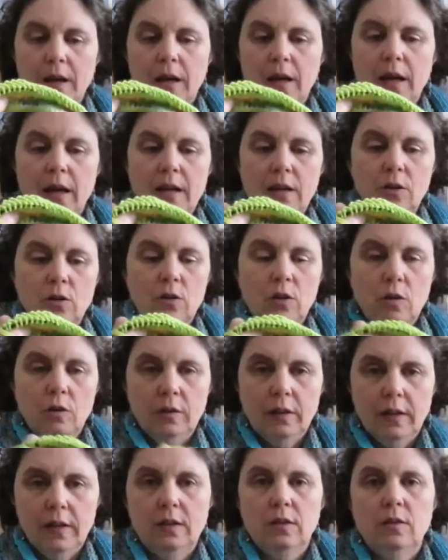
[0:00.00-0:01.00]
and you
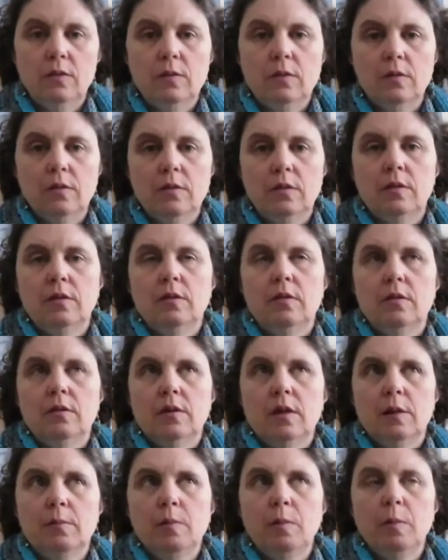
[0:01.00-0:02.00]
don't like
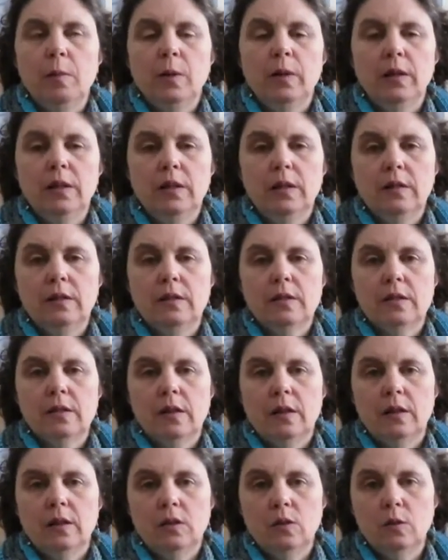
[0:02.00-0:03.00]
double pointed needles,
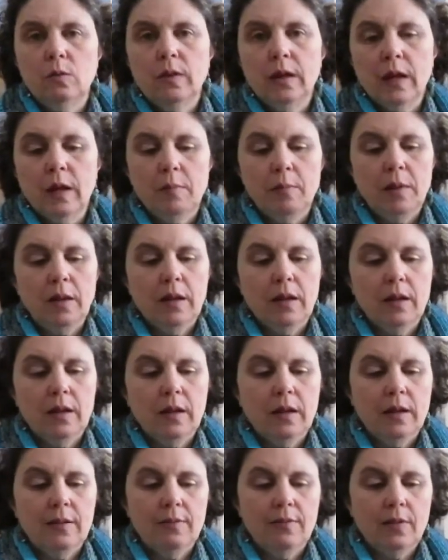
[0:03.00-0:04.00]
I do recommend
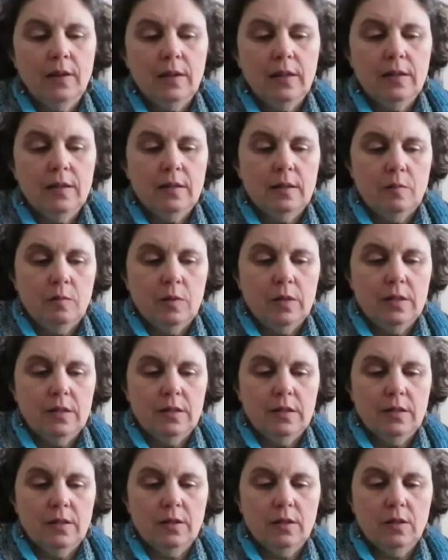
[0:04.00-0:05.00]
it. I find in some ways
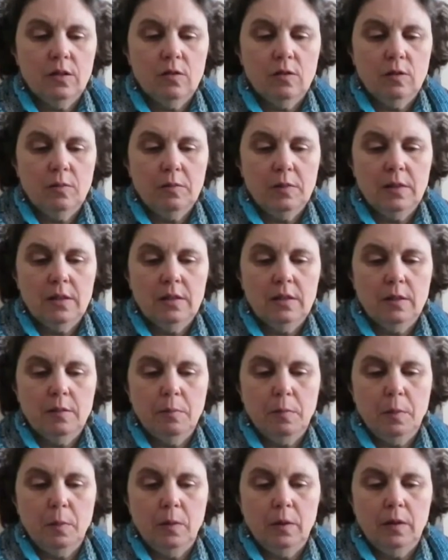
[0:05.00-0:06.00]
it's extremely
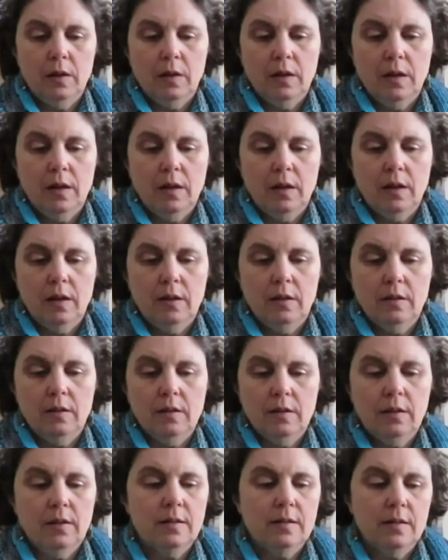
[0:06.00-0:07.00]
simple and
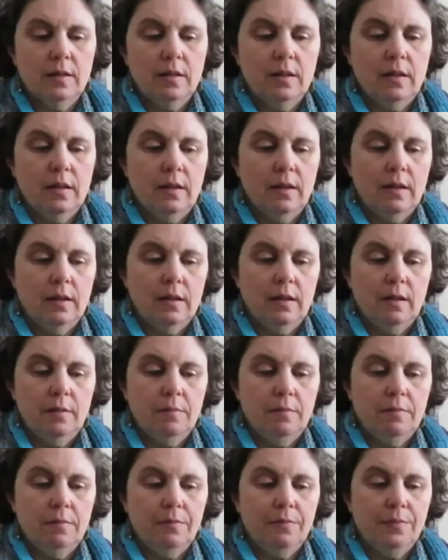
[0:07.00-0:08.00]
easy.
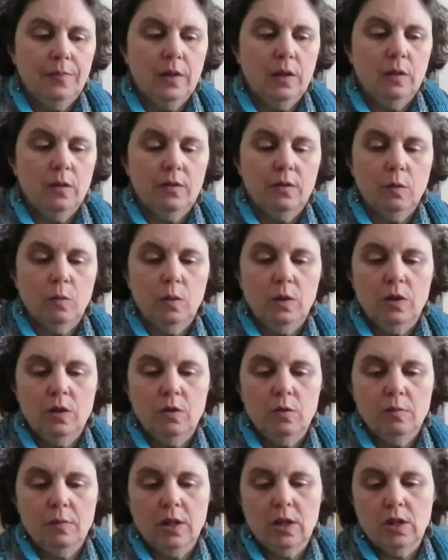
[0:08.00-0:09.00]
You don't have to worry
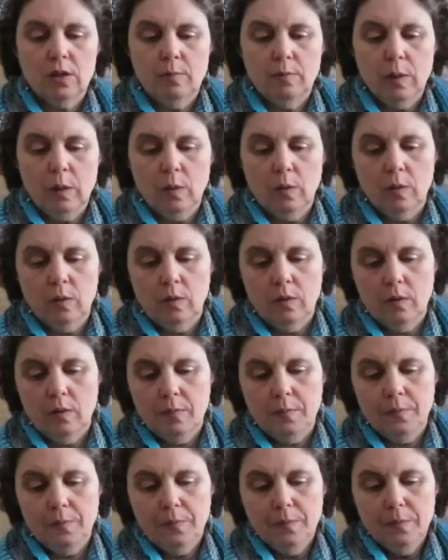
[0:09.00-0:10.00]
too much about
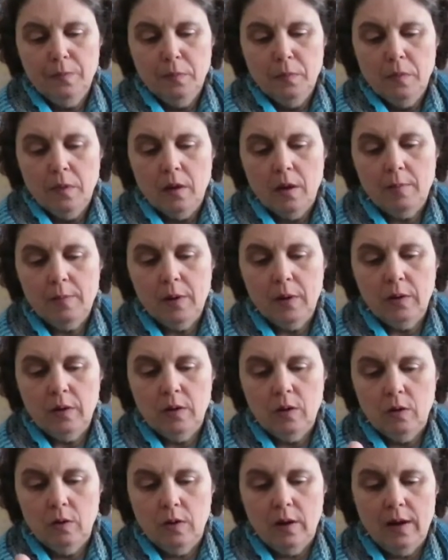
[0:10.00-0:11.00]

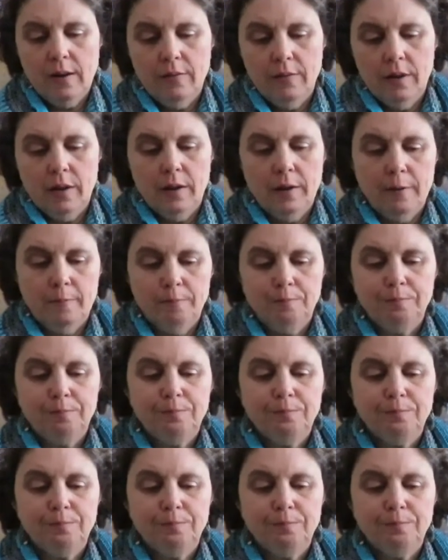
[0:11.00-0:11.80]
you know, having a